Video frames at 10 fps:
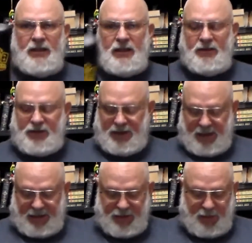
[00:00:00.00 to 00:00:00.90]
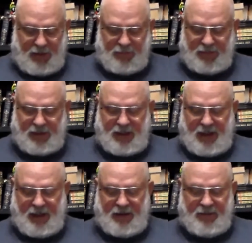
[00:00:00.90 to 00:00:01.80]
Gives you a nice grip. It's
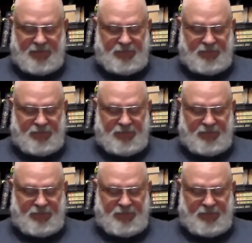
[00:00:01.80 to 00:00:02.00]
got a